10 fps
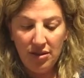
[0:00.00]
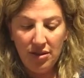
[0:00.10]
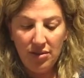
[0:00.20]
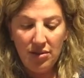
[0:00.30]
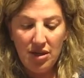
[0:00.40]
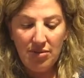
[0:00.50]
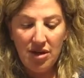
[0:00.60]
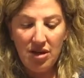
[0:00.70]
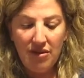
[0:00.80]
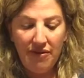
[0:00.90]
Swab
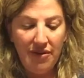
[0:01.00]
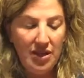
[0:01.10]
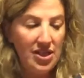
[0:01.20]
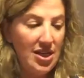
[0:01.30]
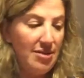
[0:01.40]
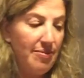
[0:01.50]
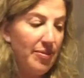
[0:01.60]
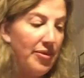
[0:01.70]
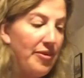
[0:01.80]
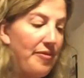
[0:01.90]
off the tip.
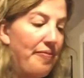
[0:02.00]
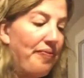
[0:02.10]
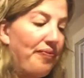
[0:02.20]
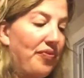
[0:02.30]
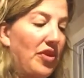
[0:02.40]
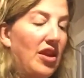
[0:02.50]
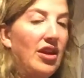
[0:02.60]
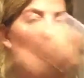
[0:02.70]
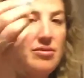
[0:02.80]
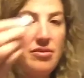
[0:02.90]

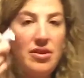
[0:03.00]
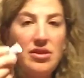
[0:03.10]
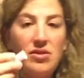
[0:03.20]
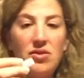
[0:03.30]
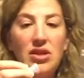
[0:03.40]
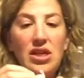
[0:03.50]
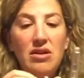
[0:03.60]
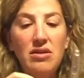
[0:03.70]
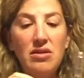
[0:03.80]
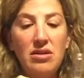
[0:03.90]
Comes with its own
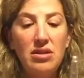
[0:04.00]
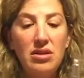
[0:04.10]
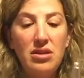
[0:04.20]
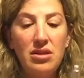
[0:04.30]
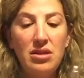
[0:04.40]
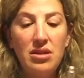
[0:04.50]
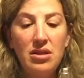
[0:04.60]
needles.